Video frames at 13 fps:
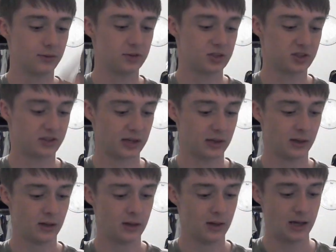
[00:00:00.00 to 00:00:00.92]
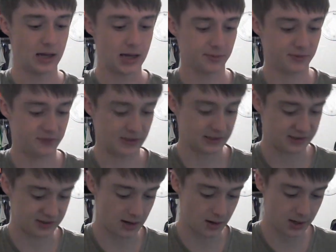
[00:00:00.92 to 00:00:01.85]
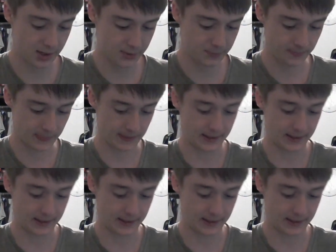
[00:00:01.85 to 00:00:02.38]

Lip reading: It's just like amplified stereo.